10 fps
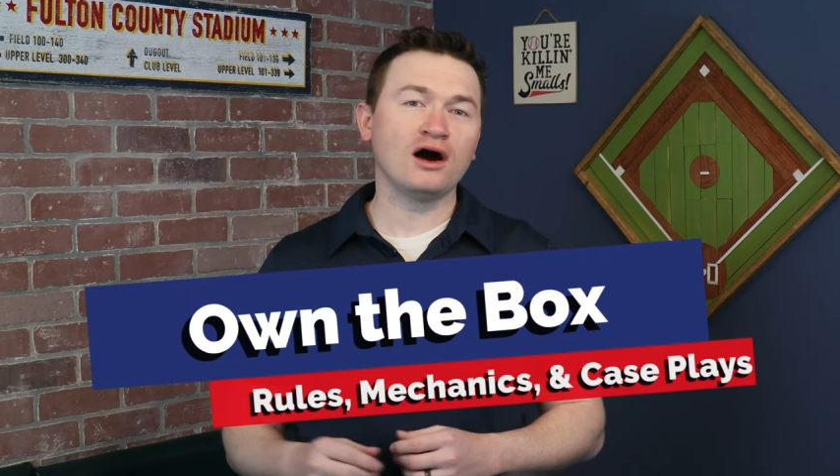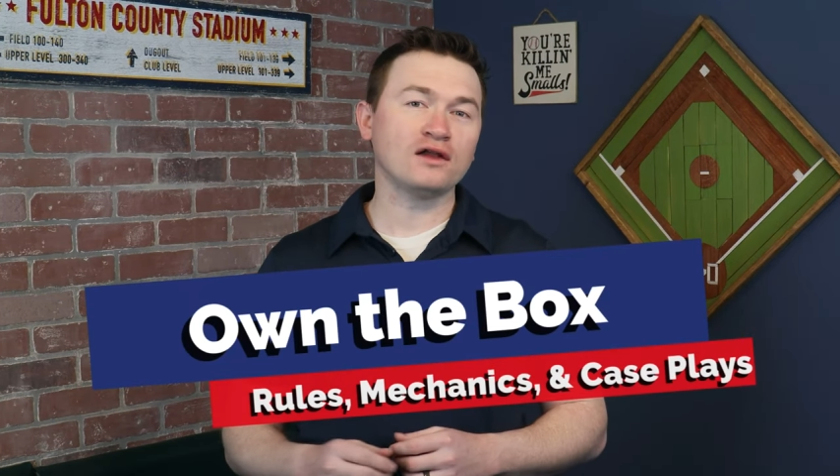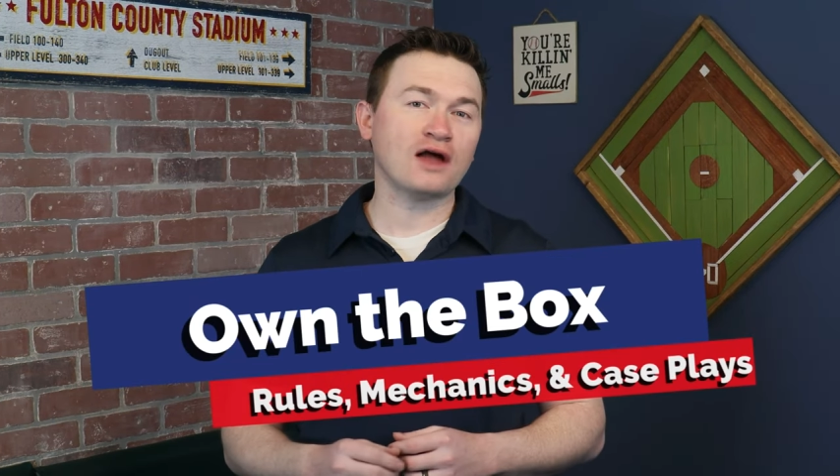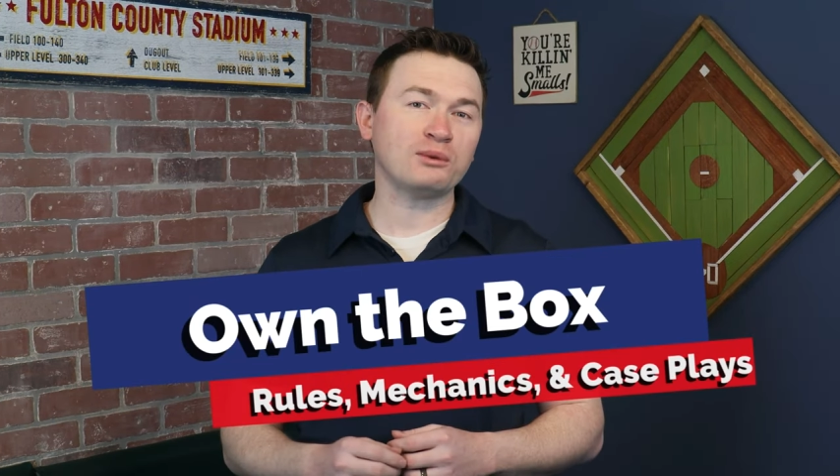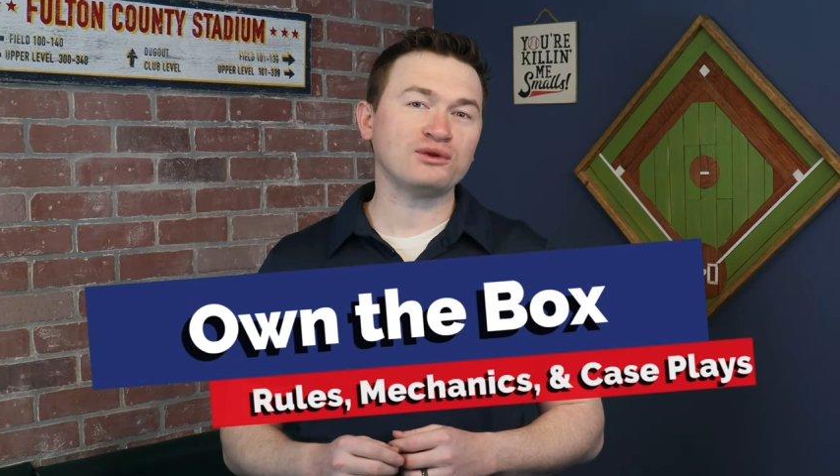
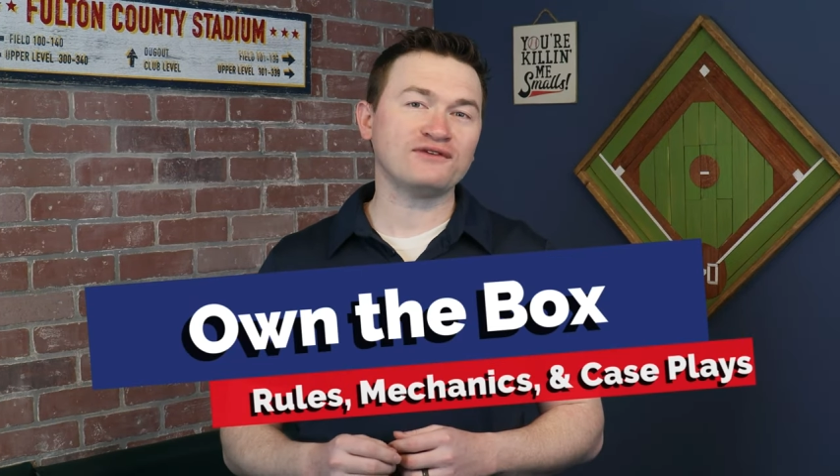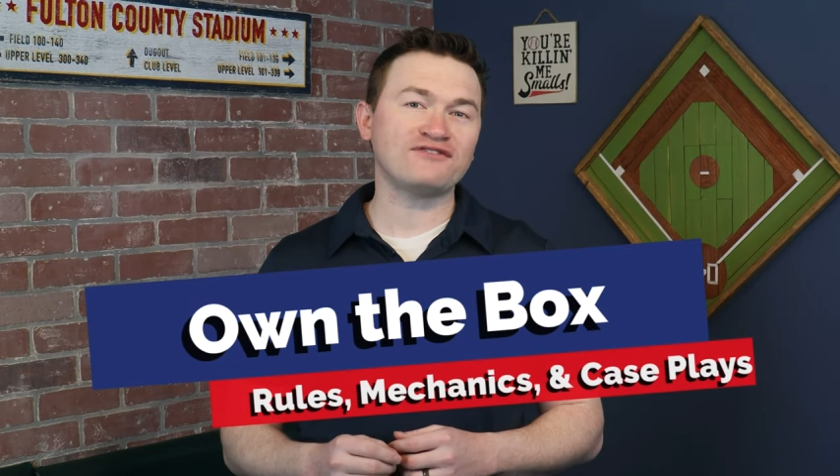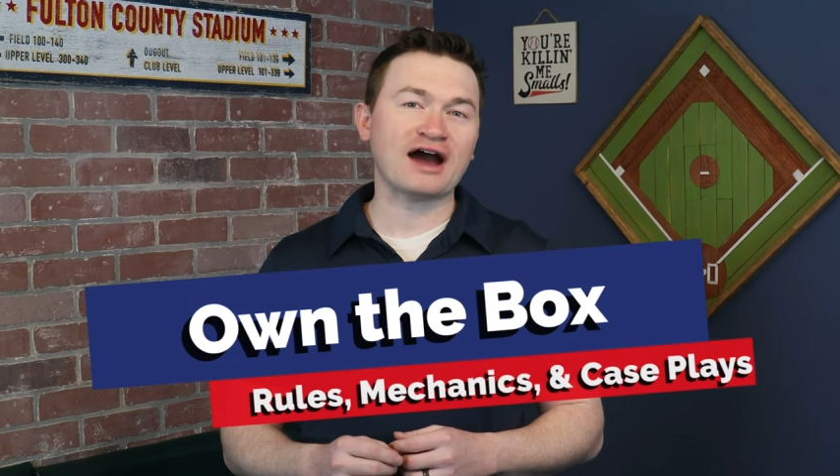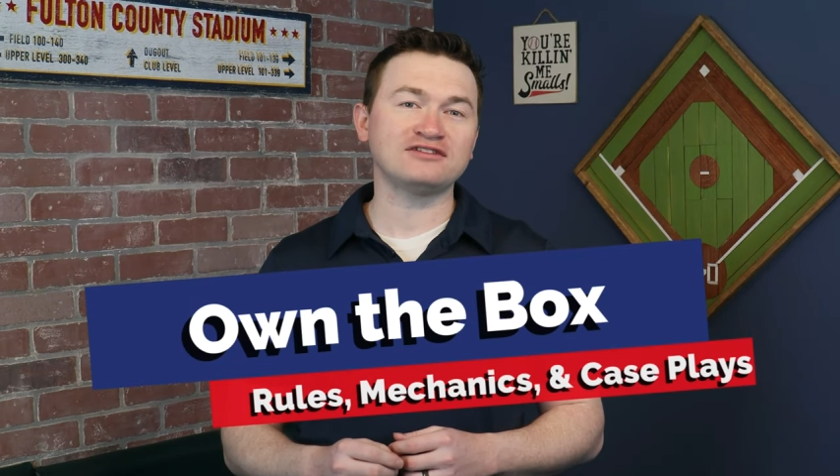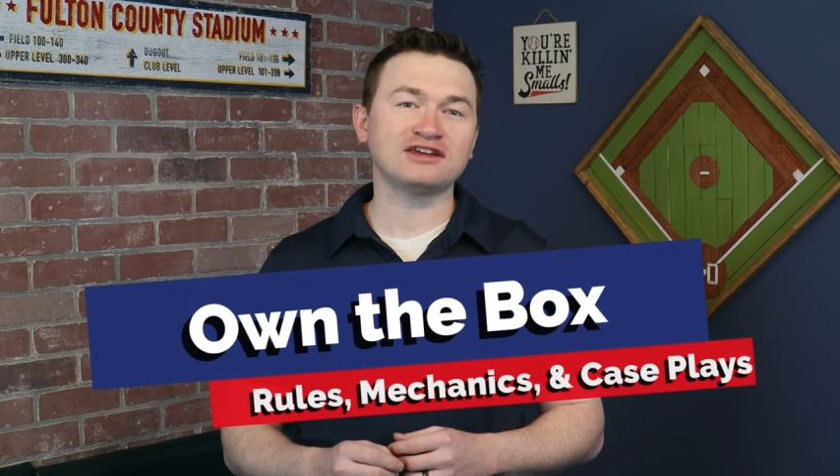along with
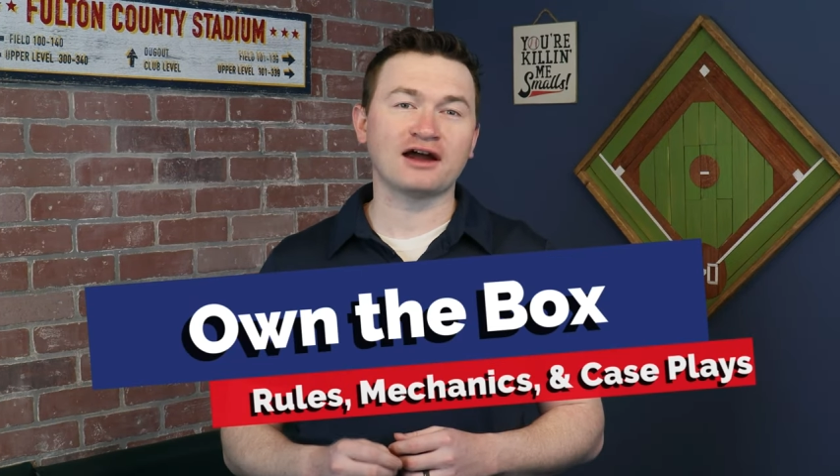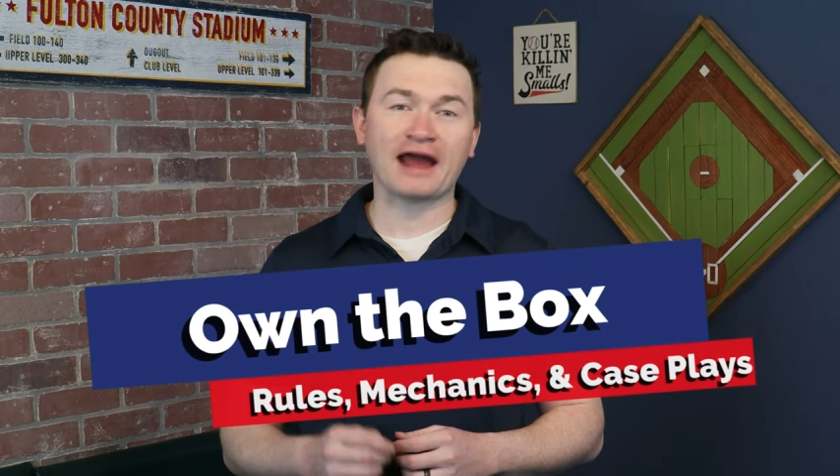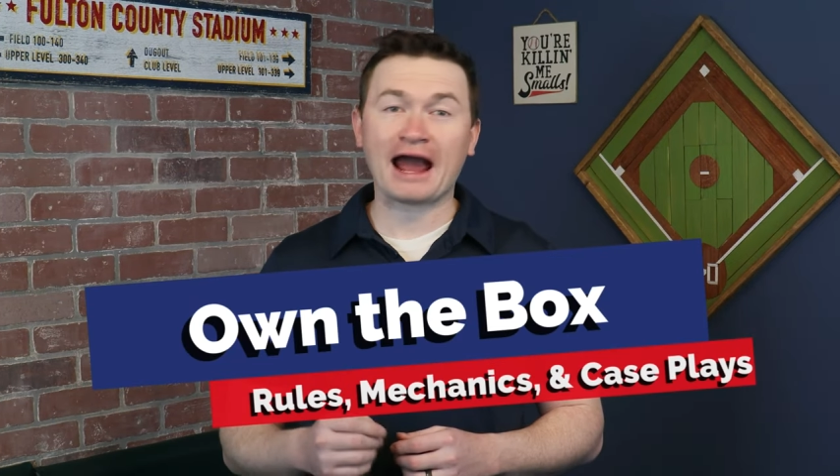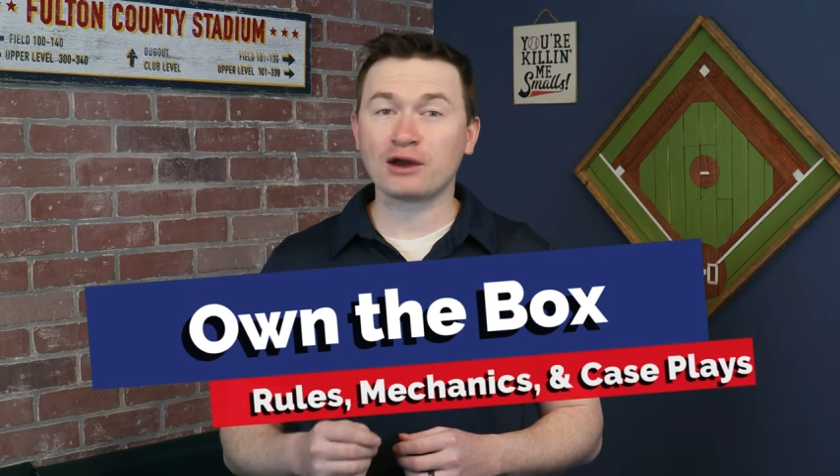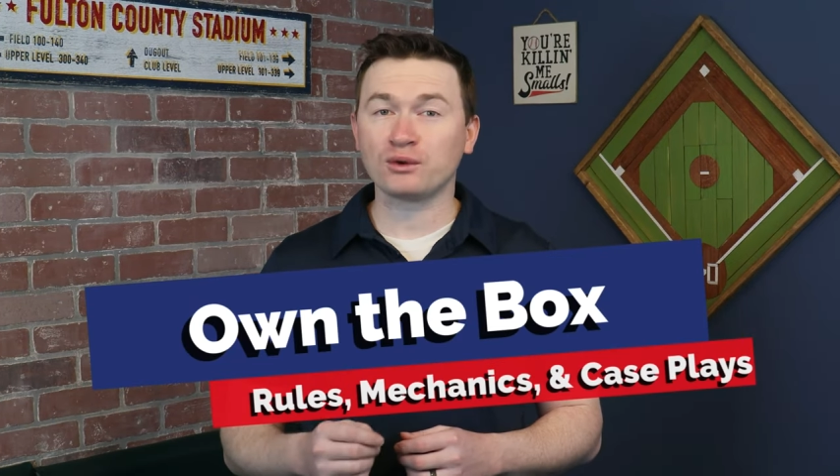advising on
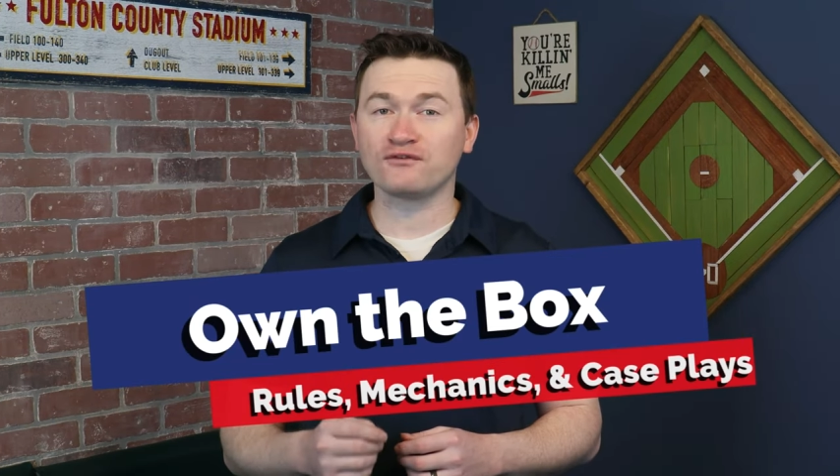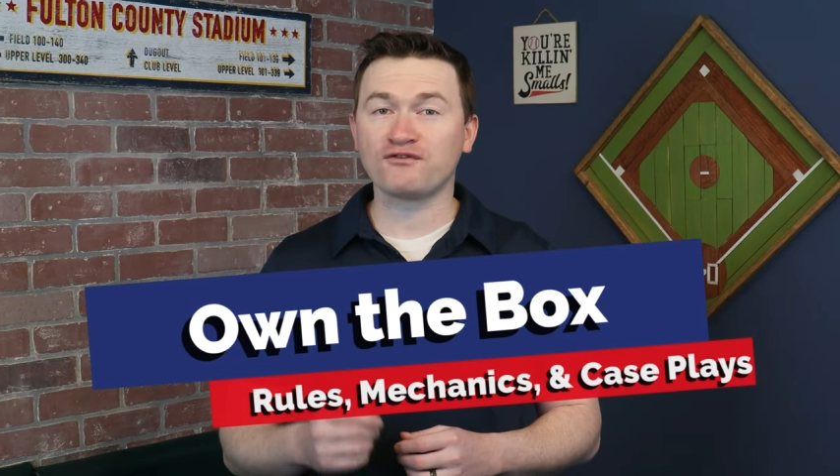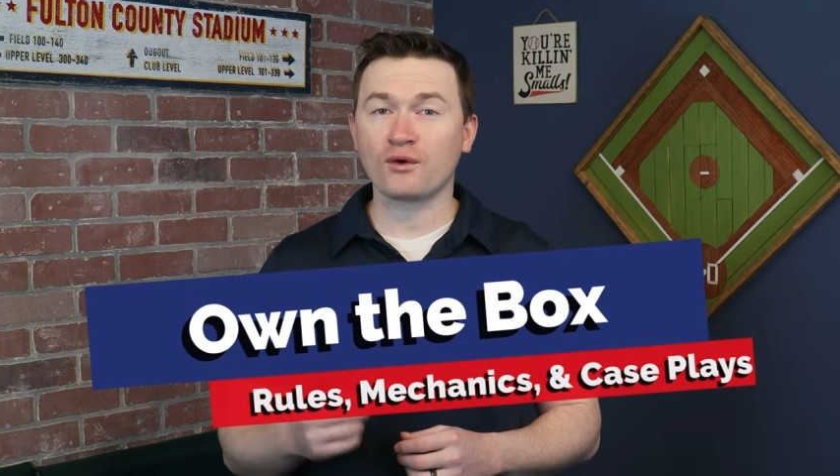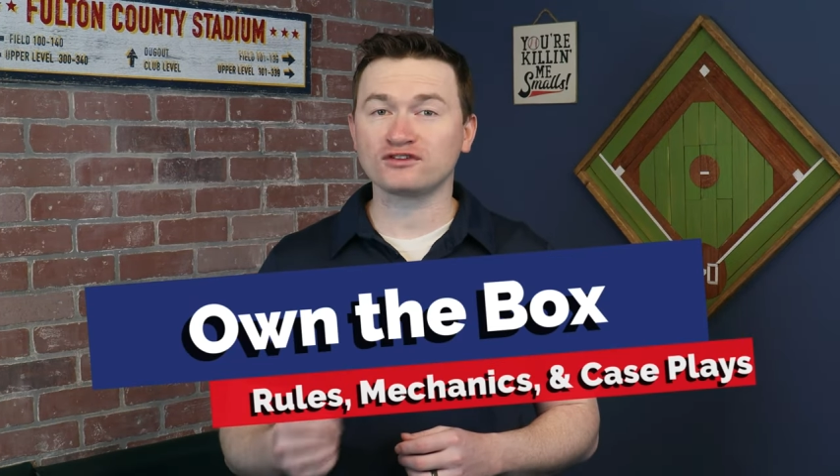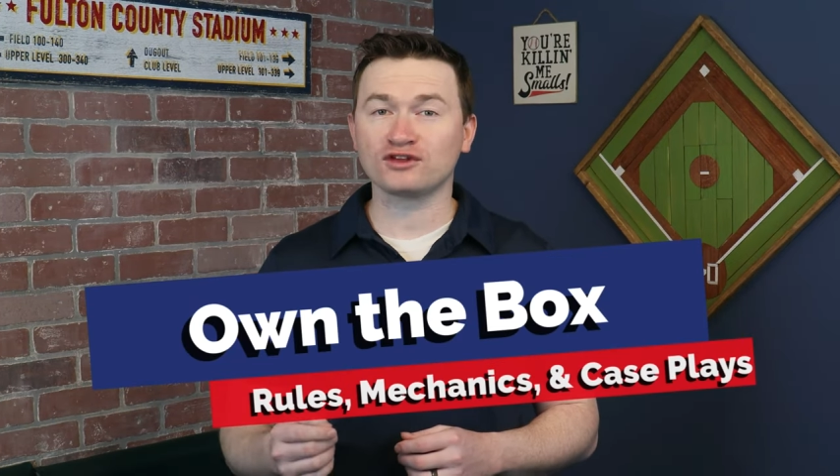how to
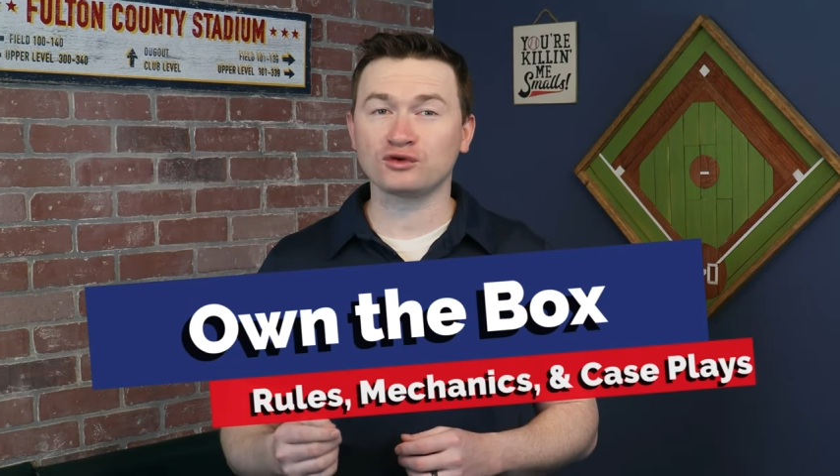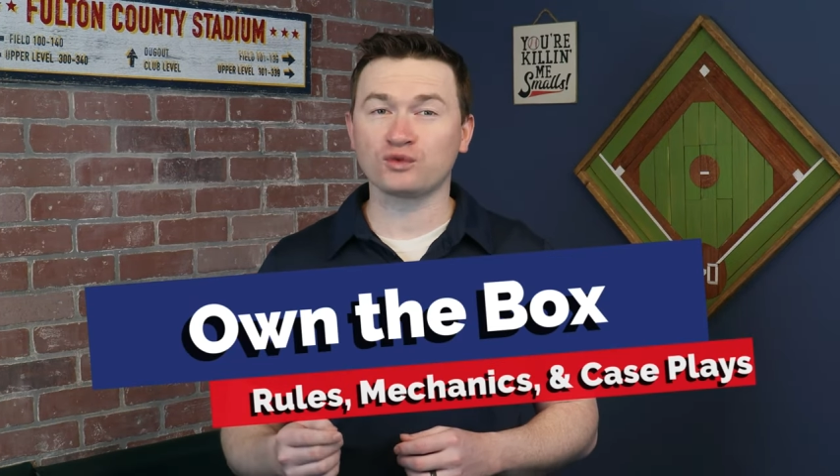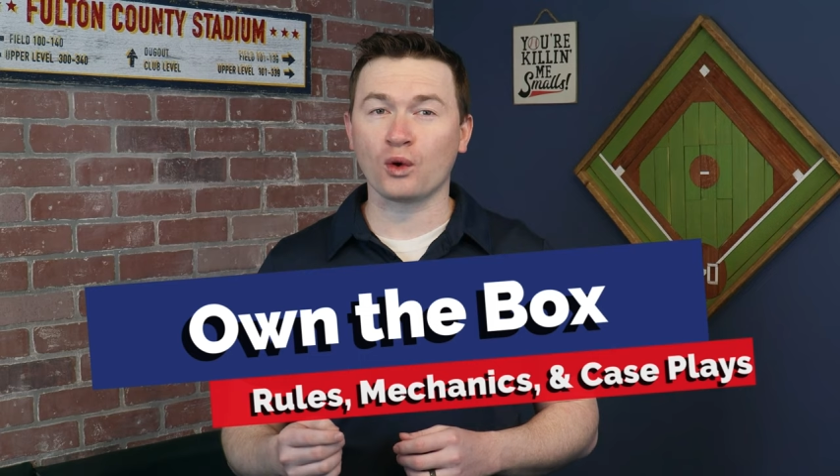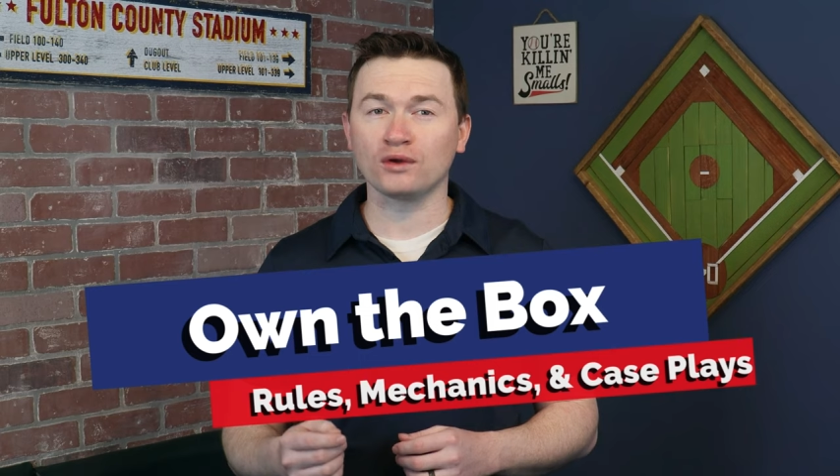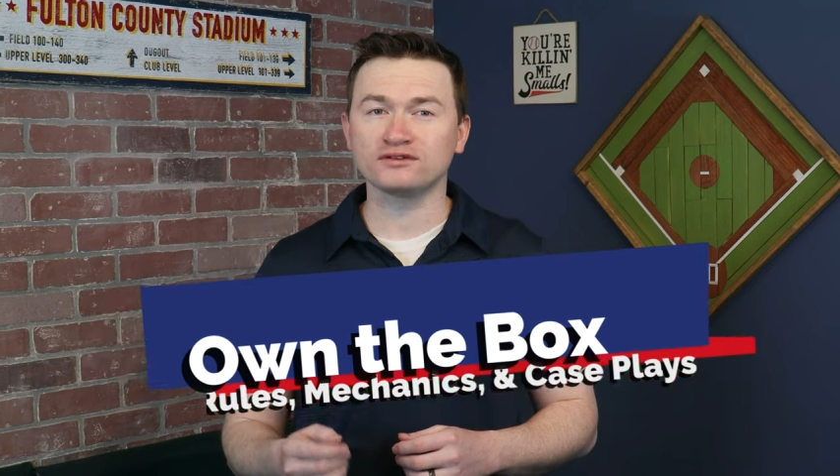enforce those
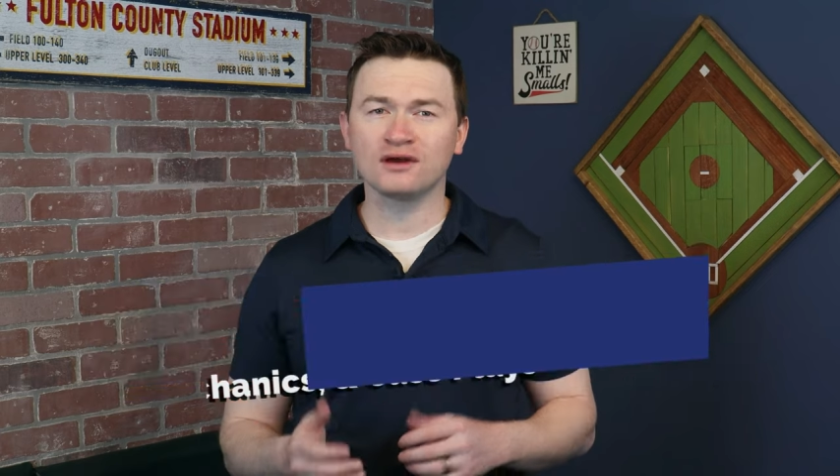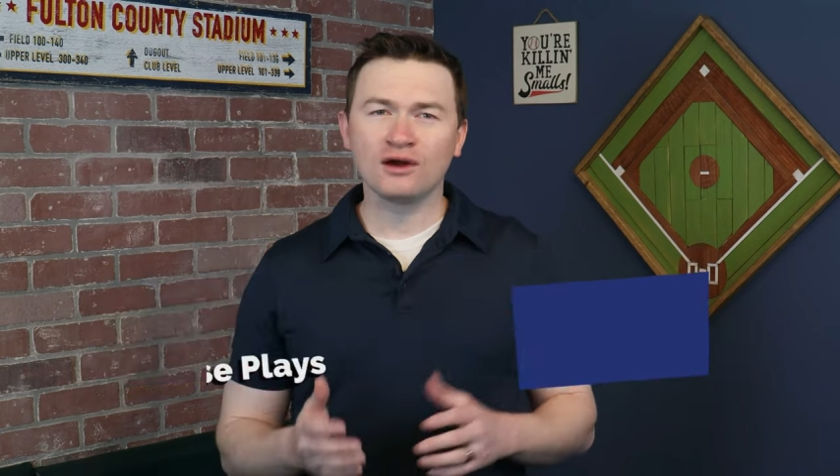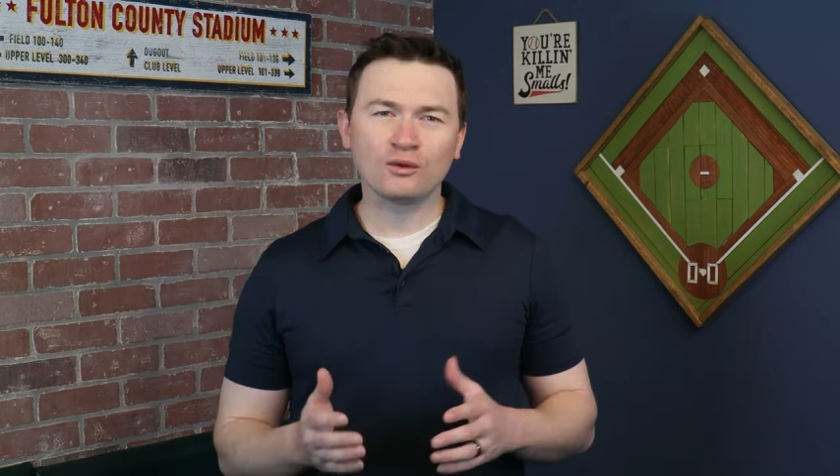rules